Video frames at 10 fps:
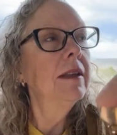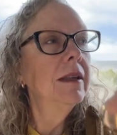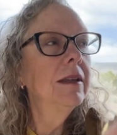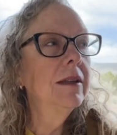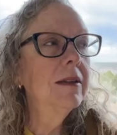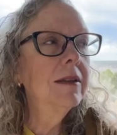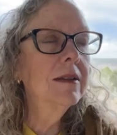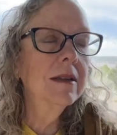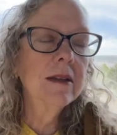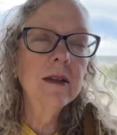
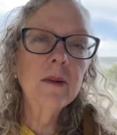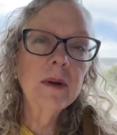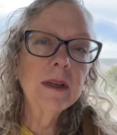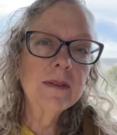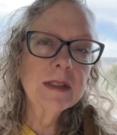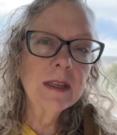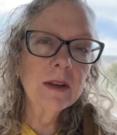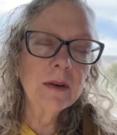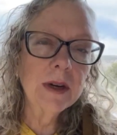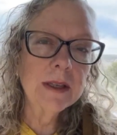That's another way of
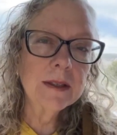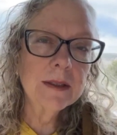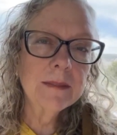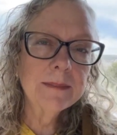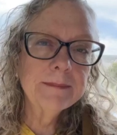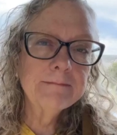saying grace.